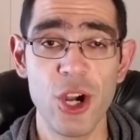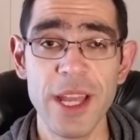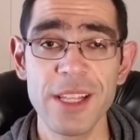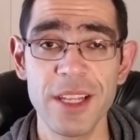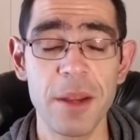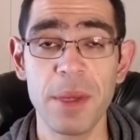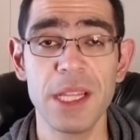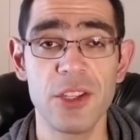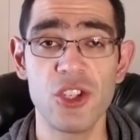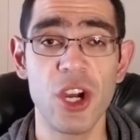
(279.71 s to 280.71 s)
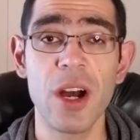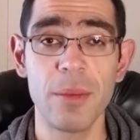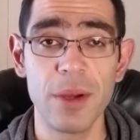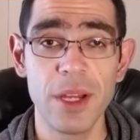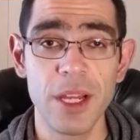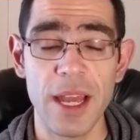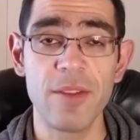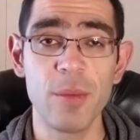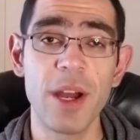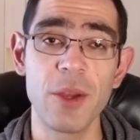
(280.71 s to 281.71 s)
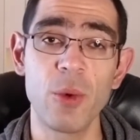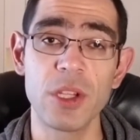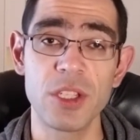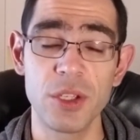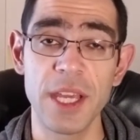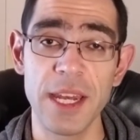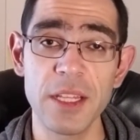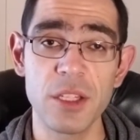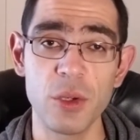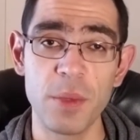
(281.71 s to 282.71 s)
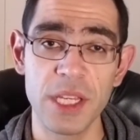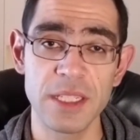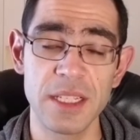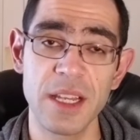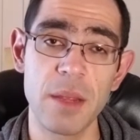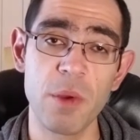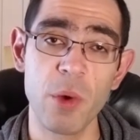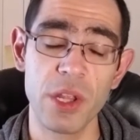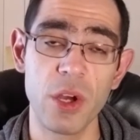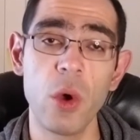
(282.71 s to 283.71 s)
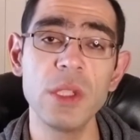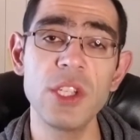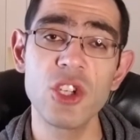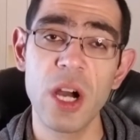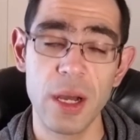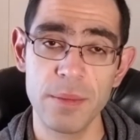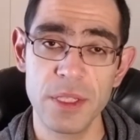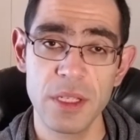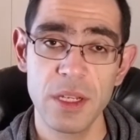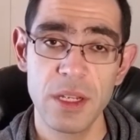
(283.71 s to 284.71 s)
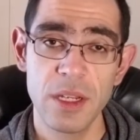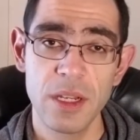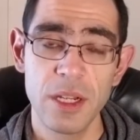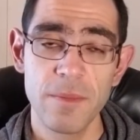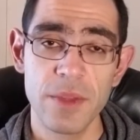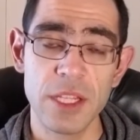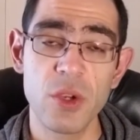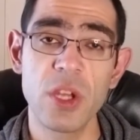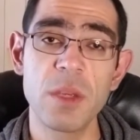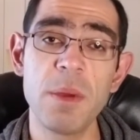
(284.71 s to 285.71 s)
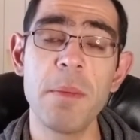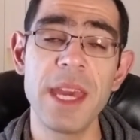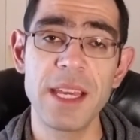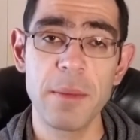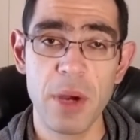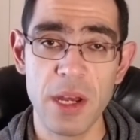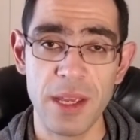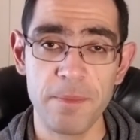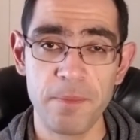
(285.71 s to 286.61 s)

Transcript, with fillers: Trucking is going to be the job everybody wants to get into because it's going to be one of the only jobs that's going to be making money.